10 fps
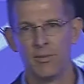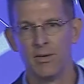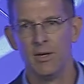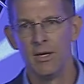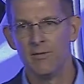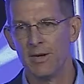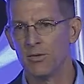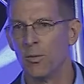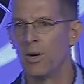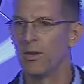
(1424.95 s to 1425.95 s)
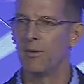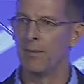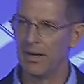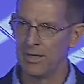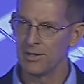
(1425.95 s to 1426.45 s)
And in fact, one of the
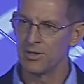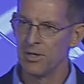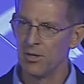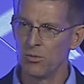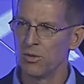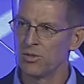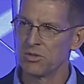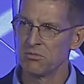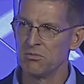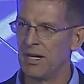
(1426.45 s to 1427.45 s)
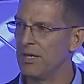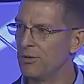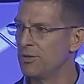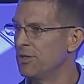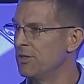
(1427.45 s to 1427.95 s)
mice was not
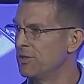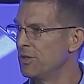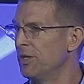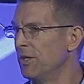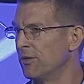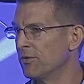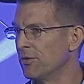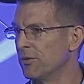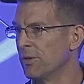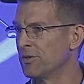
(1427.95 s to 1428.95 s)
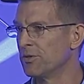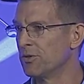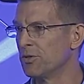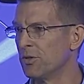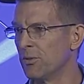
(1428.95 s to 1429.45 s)
interested in cheese, wasn't
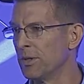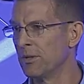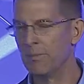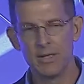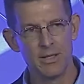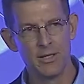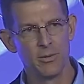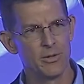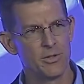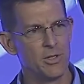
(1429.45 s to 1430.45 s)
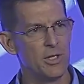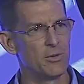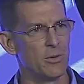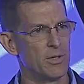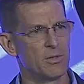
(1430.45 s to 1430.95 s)
sure what the big deal with
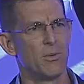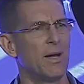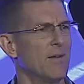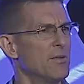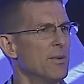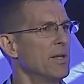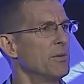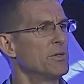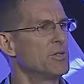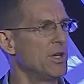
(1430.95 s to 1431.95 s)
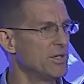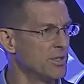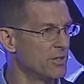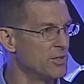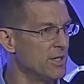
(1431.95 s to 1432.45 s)
cheese was and why everybody was
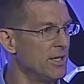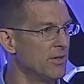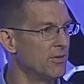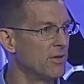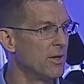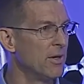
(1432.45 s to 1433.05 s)
chasing cheese.